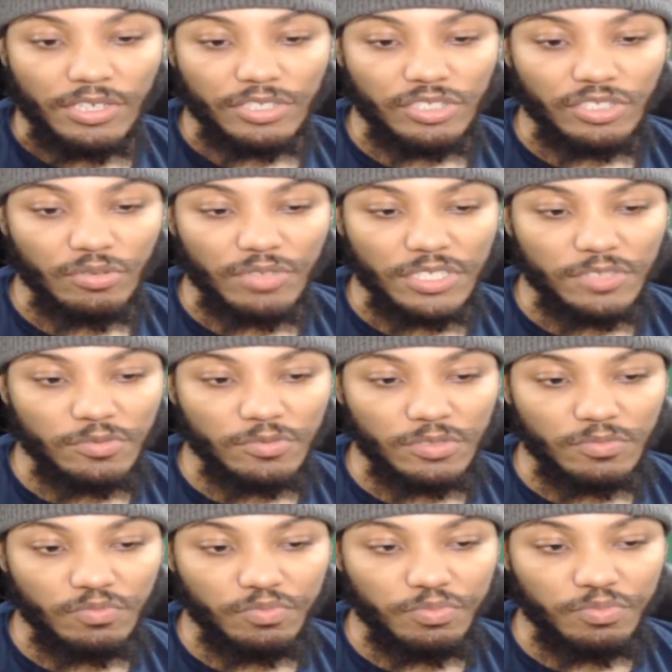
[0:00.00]
So this
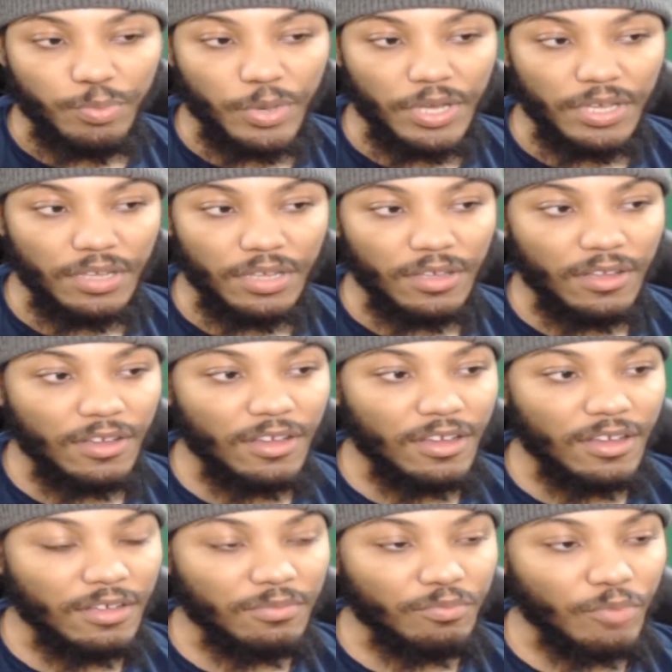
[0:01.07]
was, but
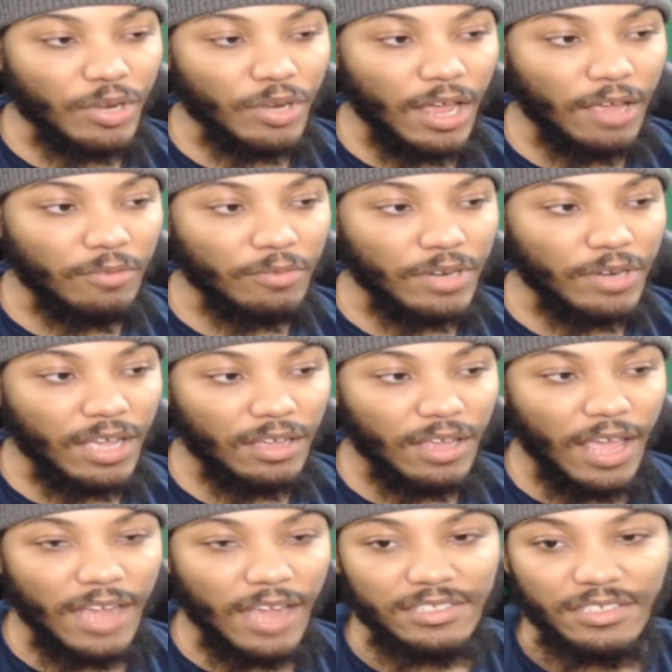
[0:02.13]
when I
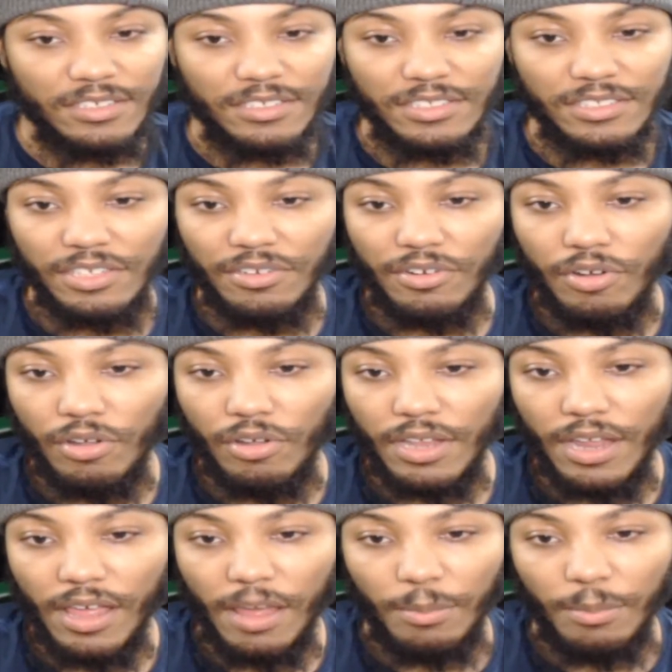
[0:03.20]
actually considered all
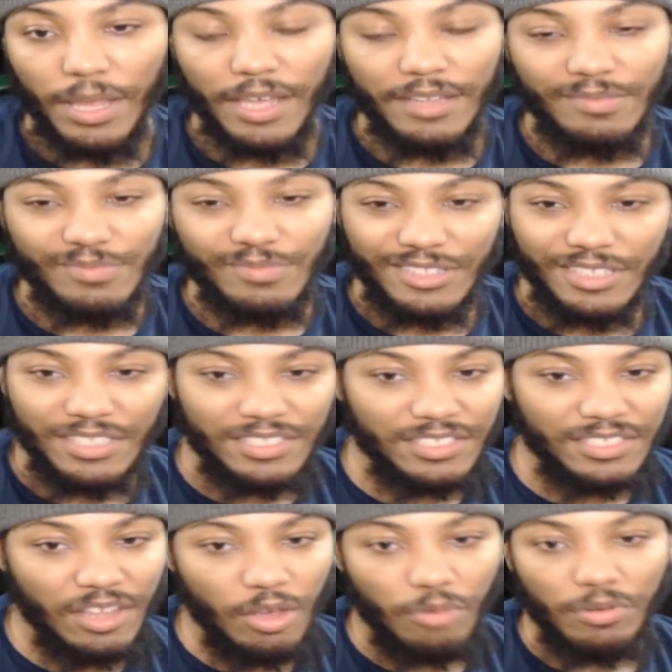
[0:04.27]
of that, I'm like, it's
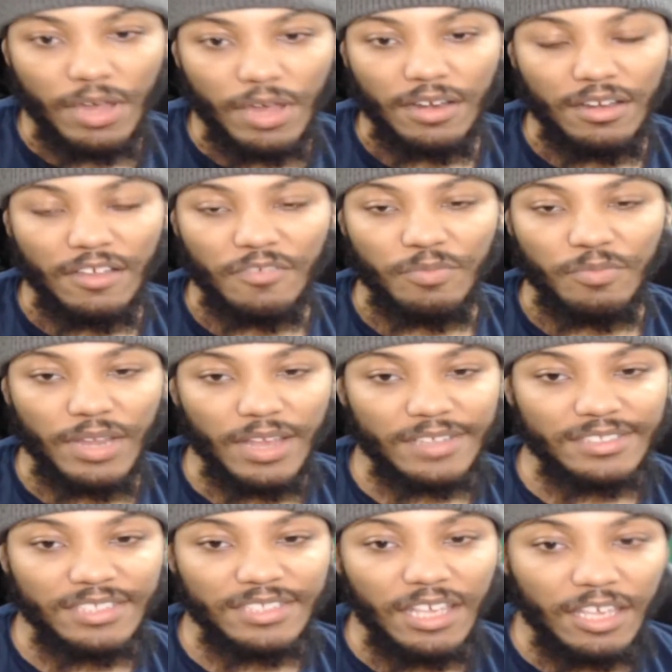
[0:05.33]
still not enough, man. I
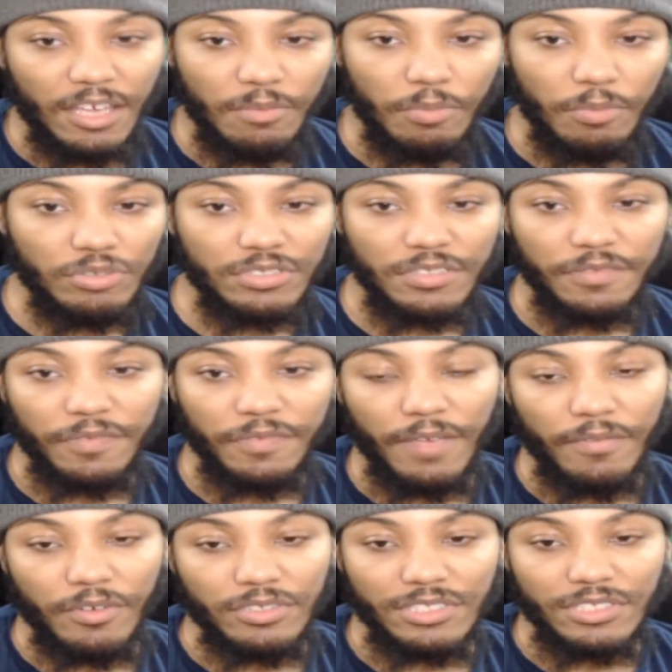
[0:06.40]
seen Cambosis
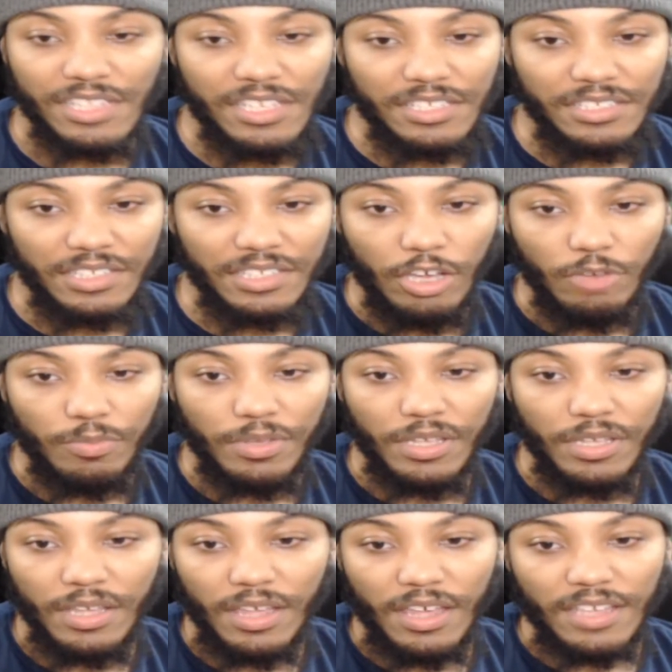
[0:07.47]
fight versus Lee
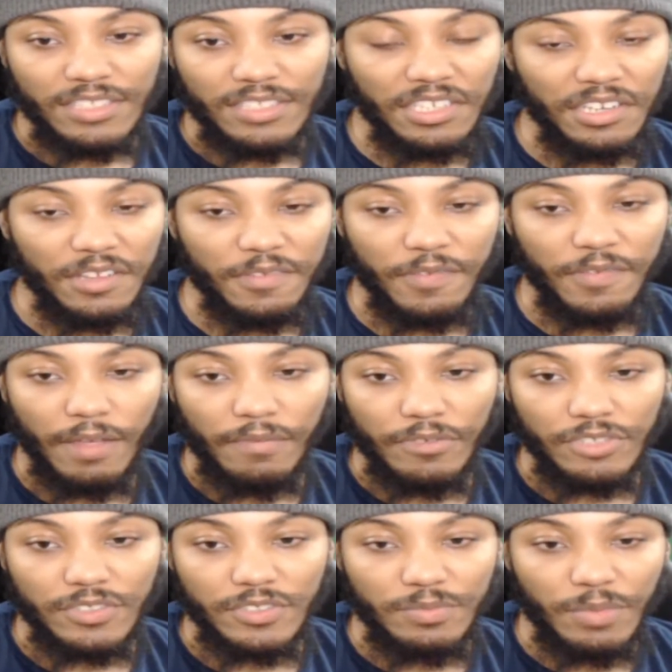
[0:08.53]
Selby, seen his fight
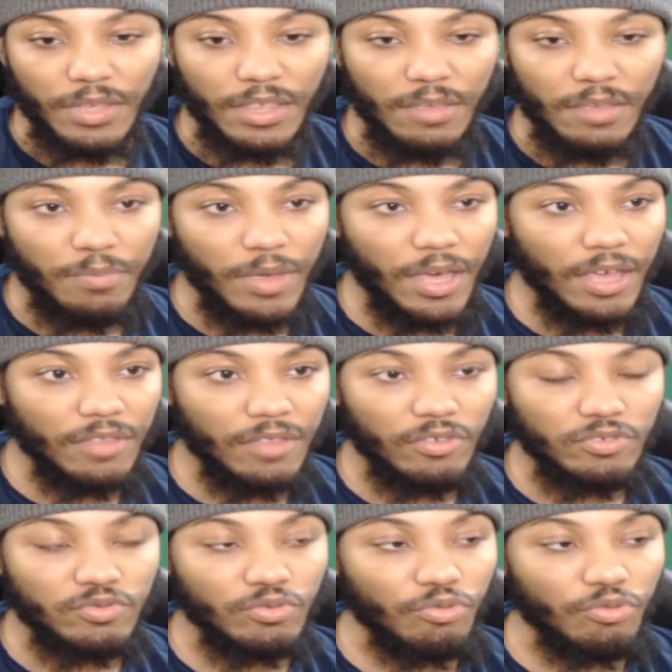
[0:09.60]
versus Mickey Bay.
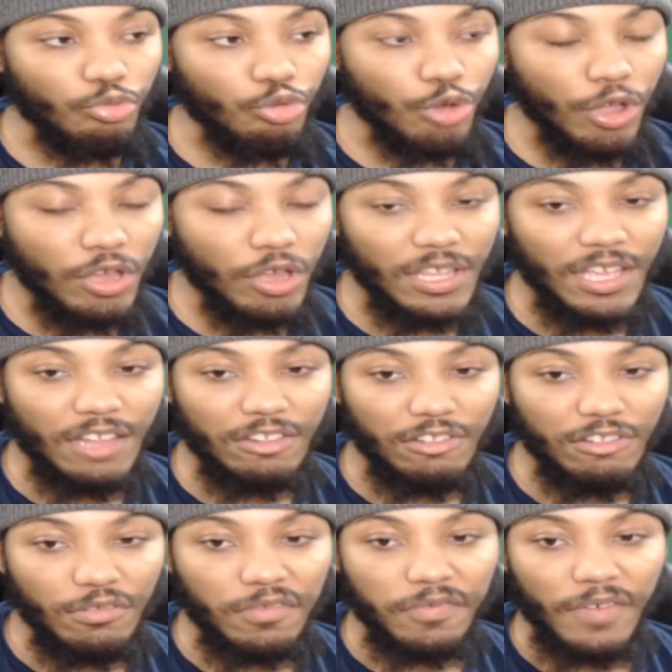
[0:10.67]
Those were really
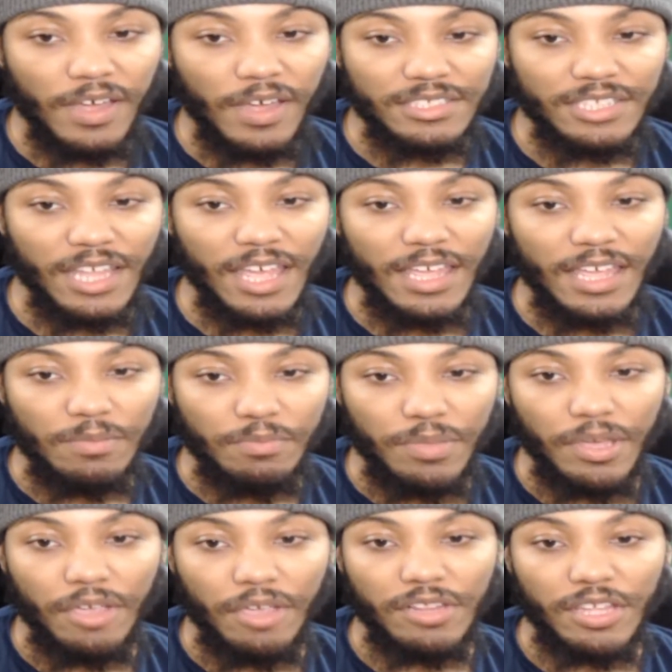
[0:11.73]
close fights that he
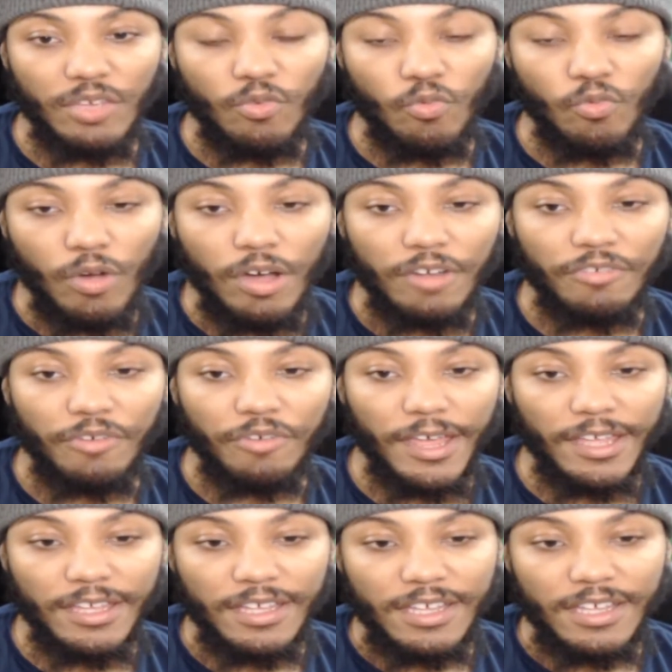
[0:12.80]
barely won,
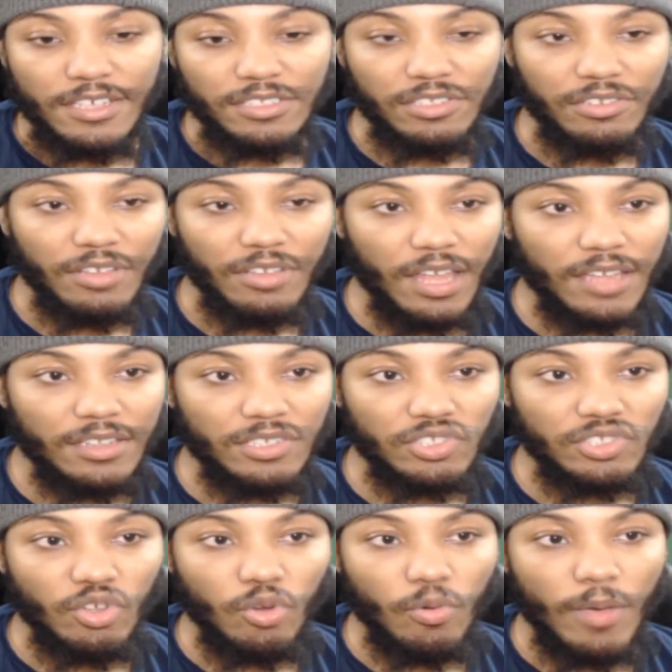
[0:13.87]
right? So you're like,
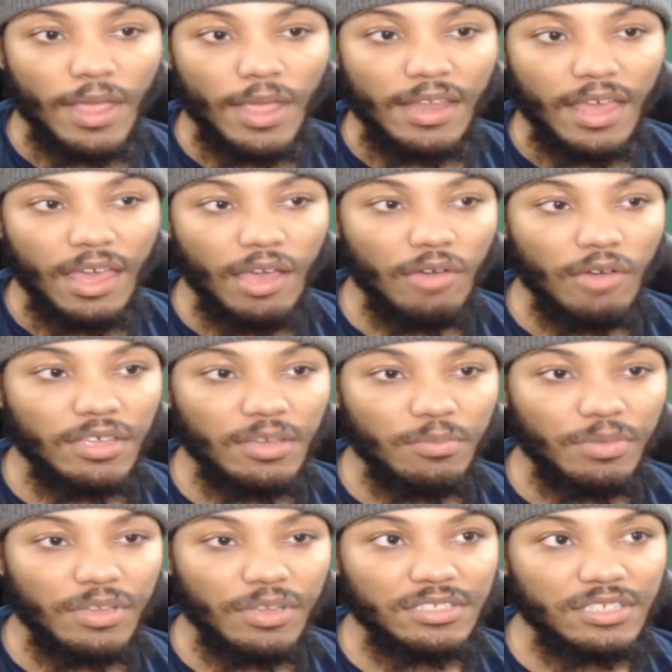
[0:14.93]
there's no way in hell he could
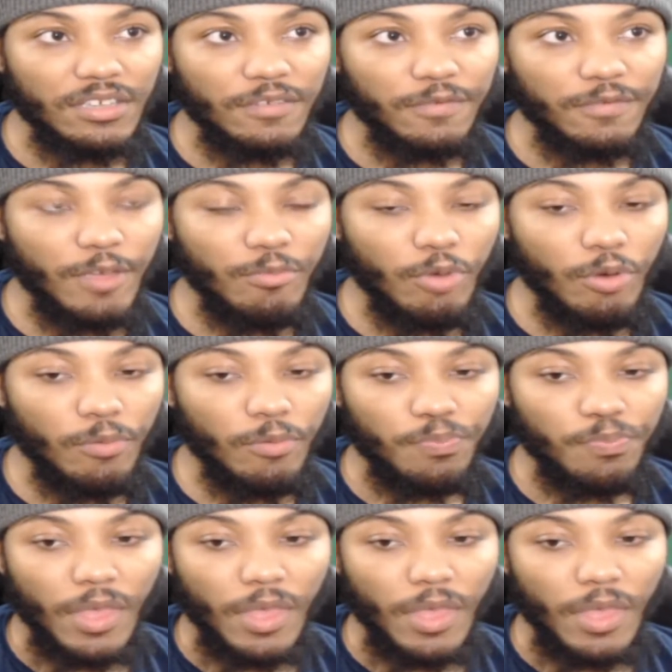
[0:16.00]
beat a Teofimo.